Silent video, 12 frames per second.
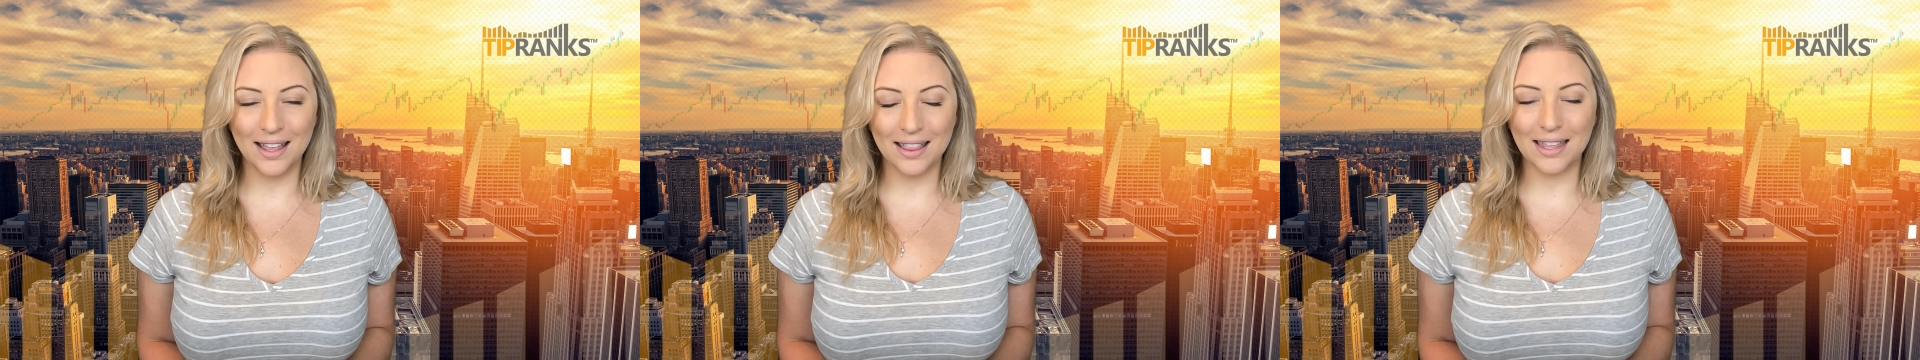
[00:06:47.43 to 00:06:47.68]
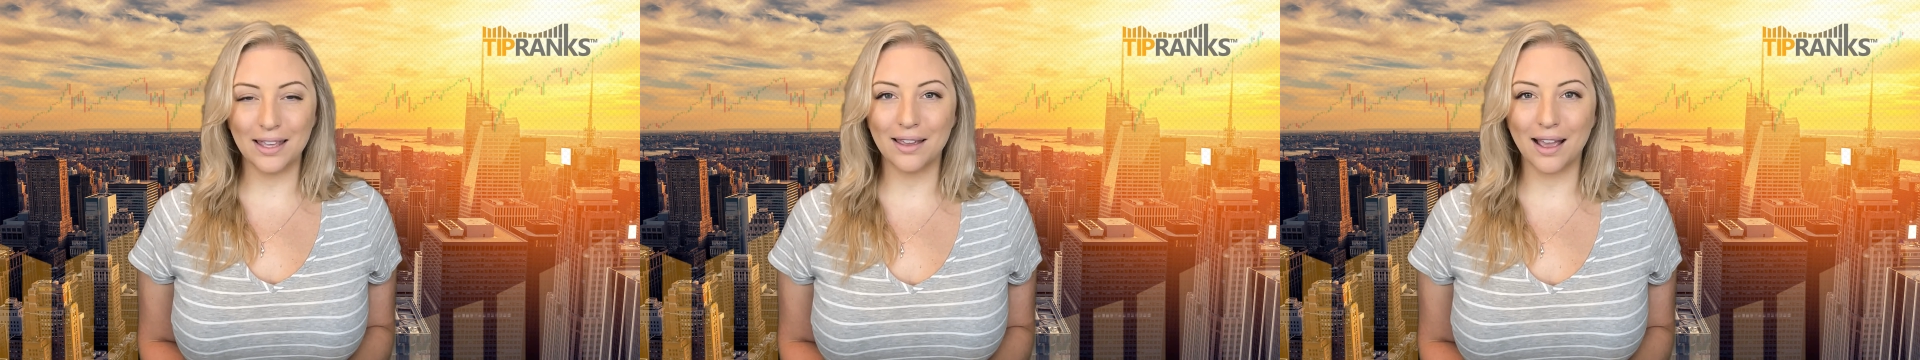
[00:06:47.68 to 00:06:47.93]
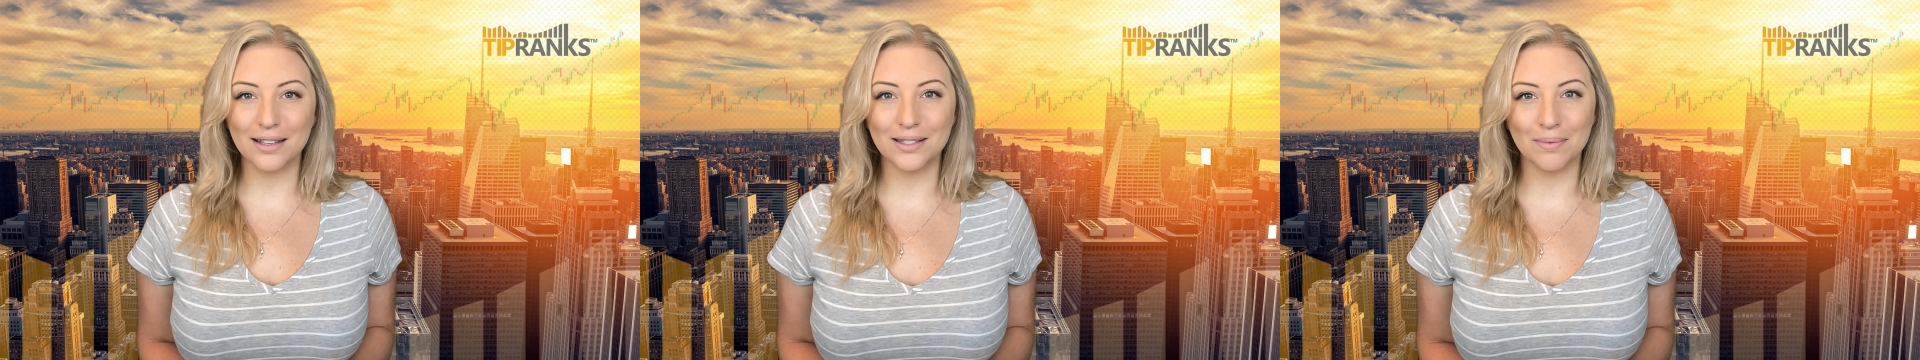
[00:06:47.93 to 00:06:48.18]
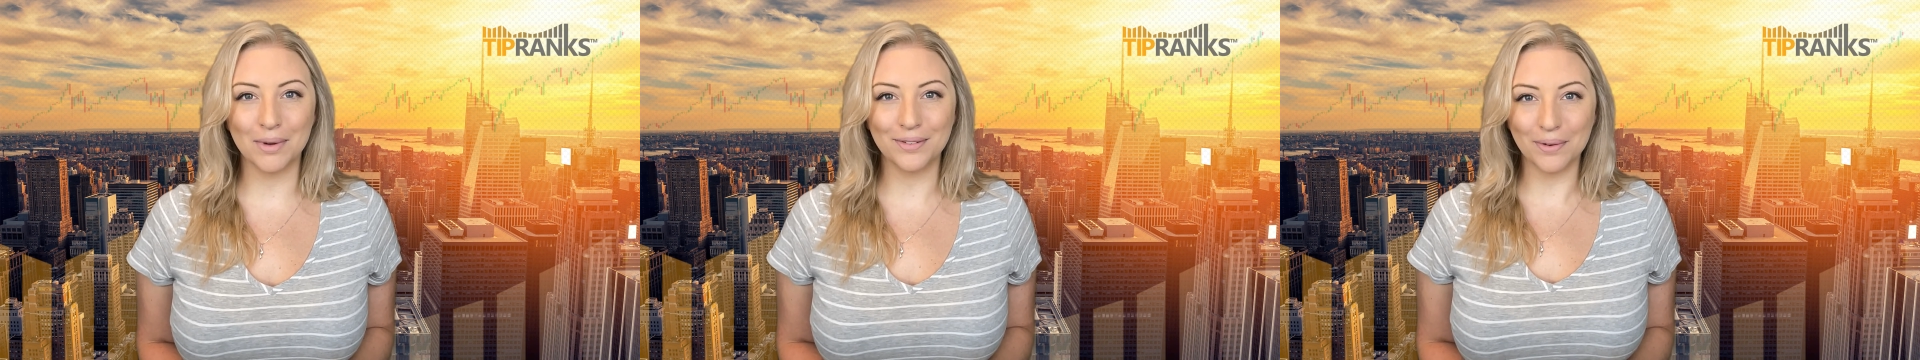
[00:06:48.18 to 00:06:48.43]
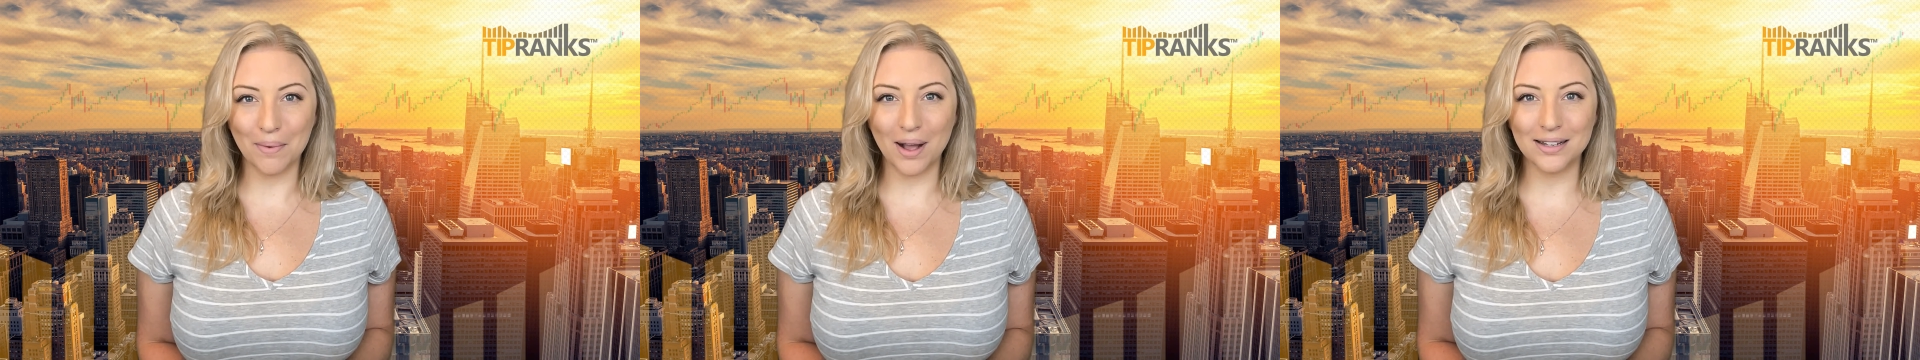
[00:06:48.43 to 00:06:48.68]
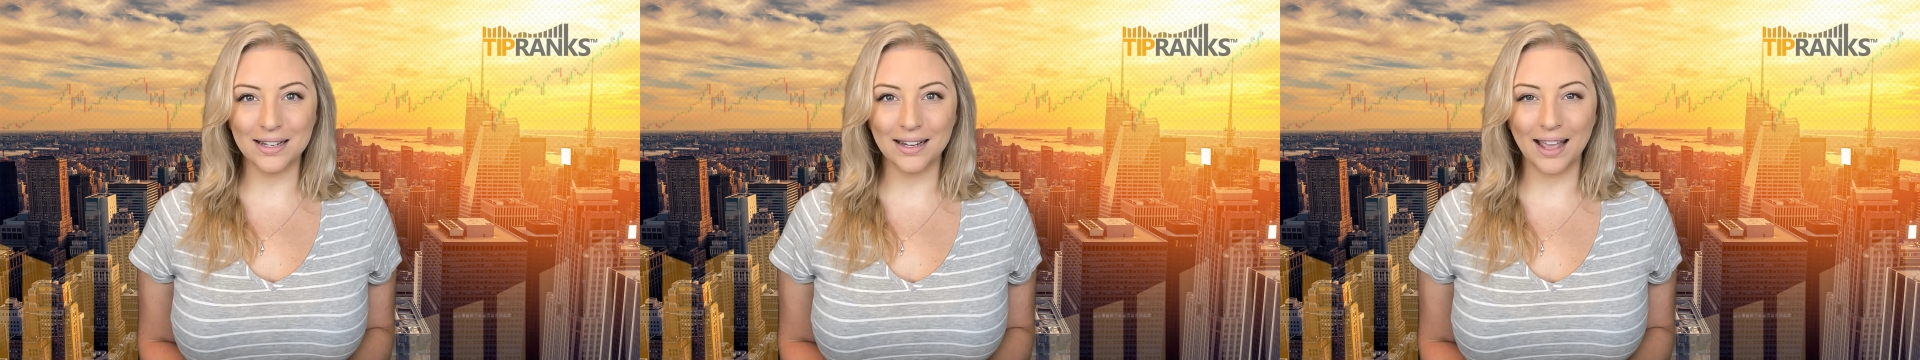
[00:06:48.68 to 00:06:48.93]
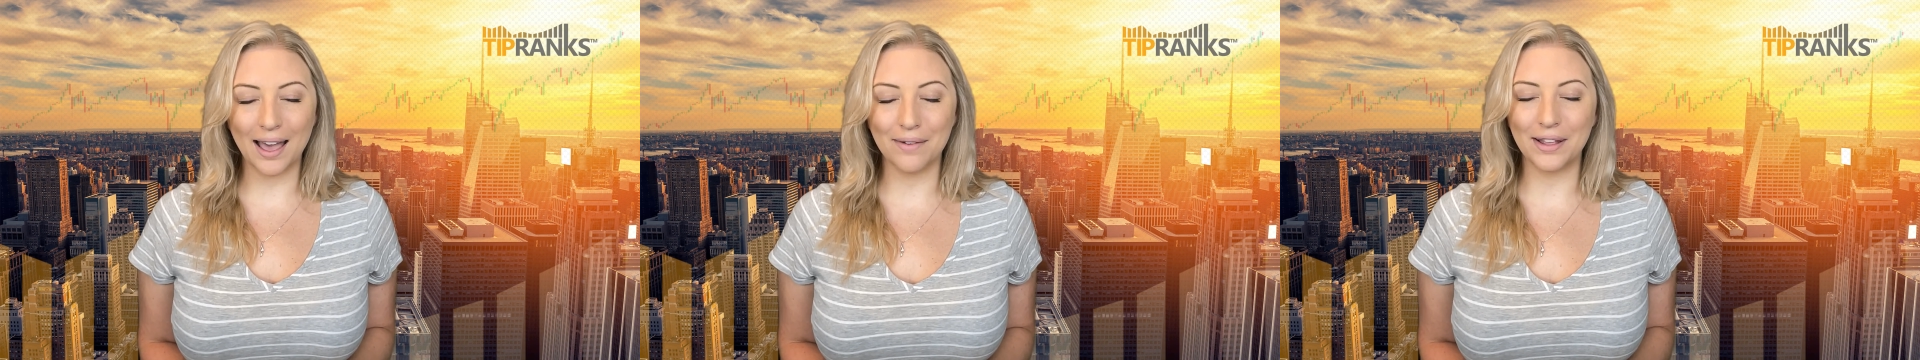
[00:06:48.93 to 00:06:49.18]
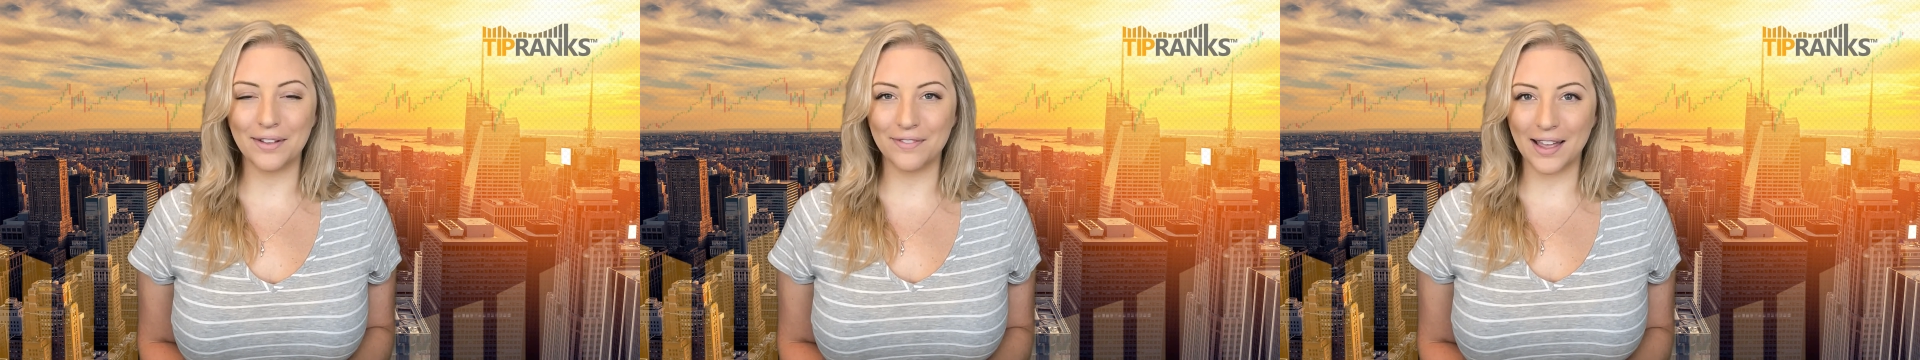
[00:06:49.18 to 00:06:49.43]
Thank you guys so much for watching,
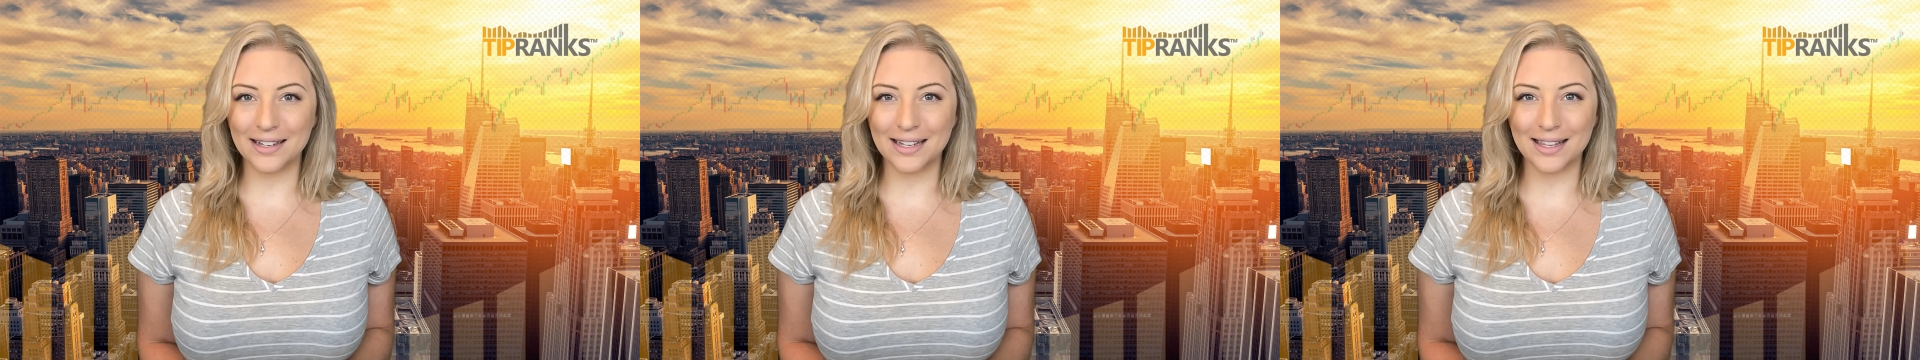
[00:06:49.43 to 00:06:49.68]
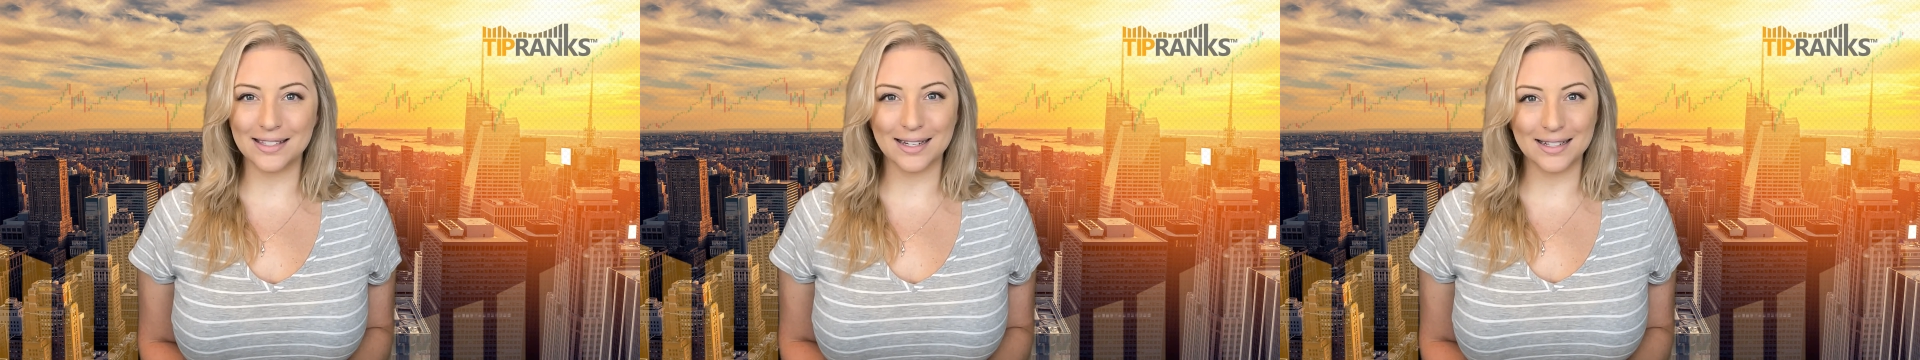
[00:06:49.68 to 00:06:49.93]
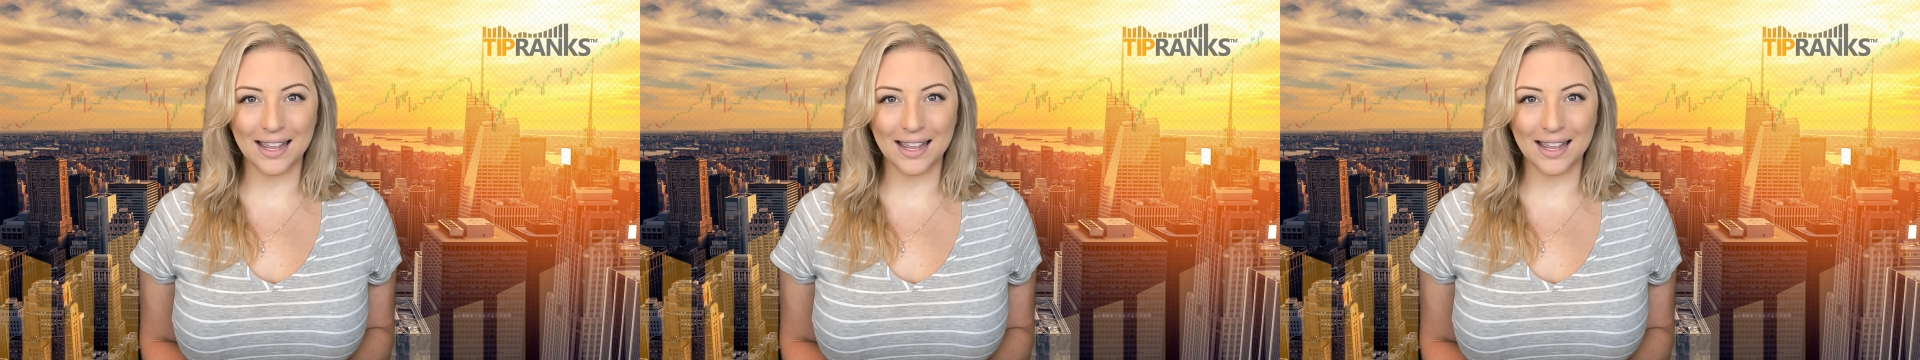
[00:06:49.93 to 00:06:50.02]
have a fantastic